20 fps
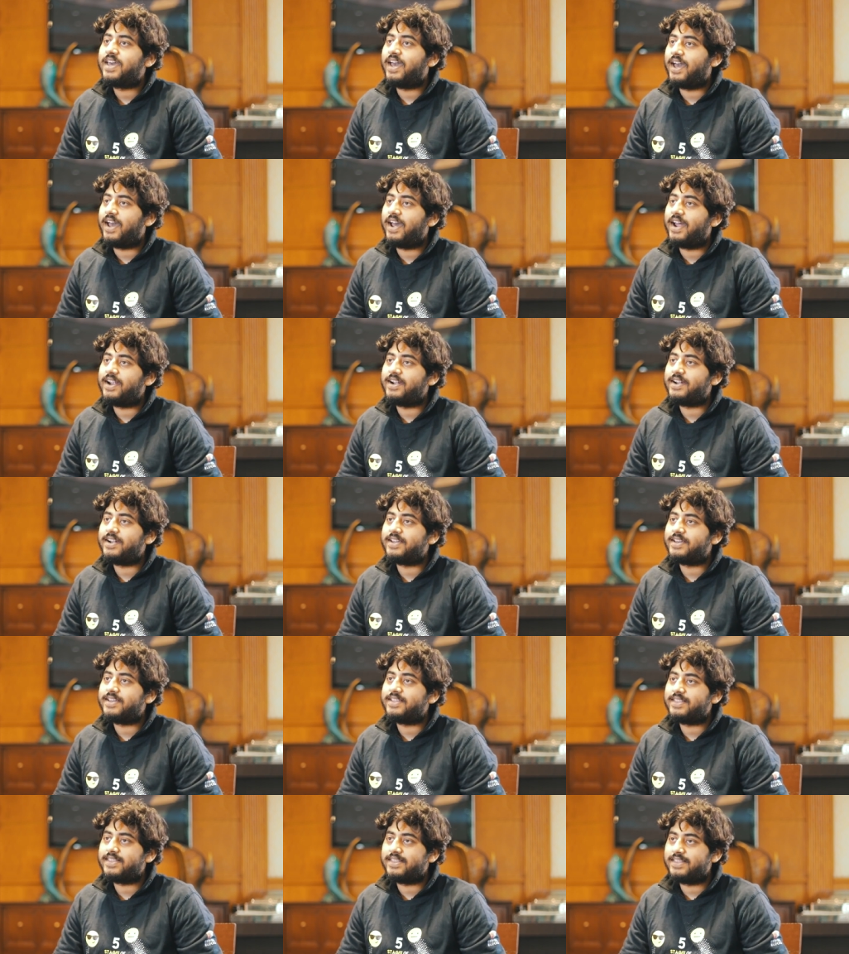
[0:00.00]
and
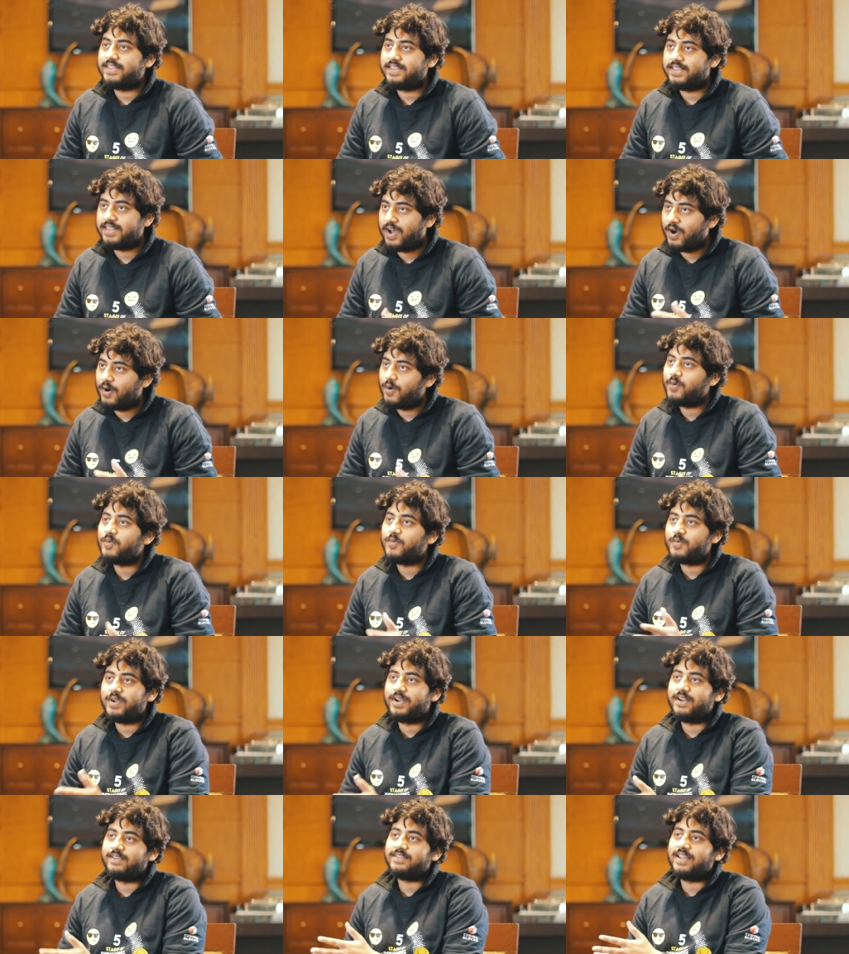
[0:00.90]
now
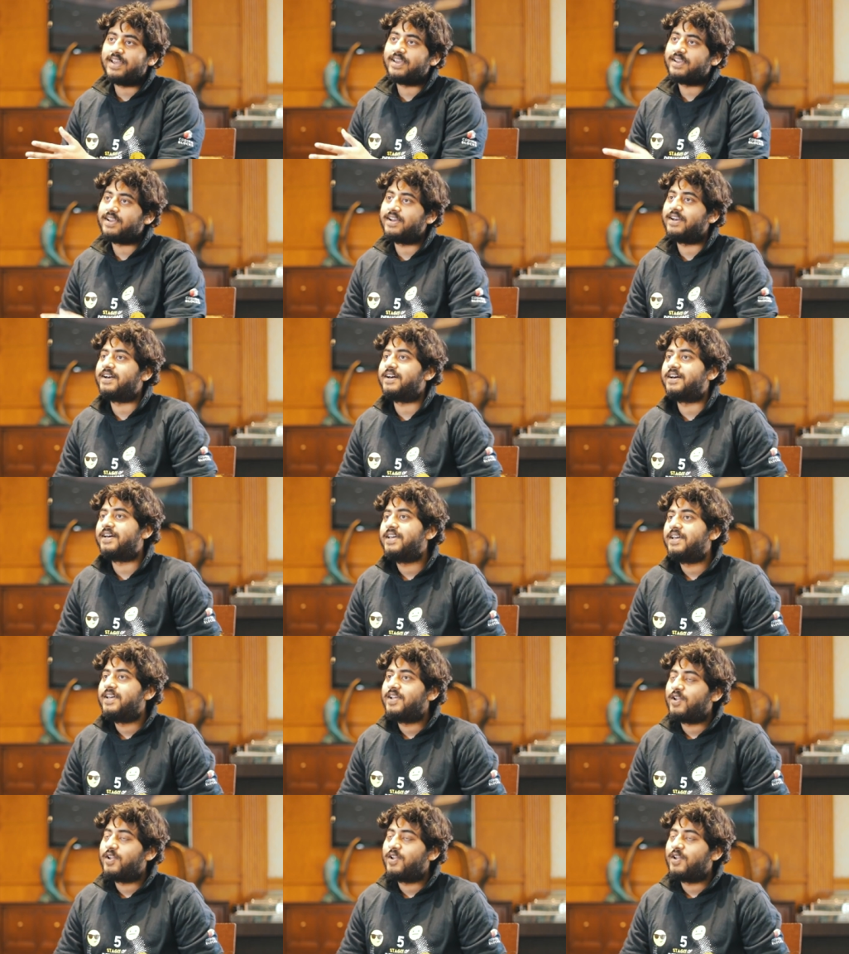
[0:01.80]
it is like uh,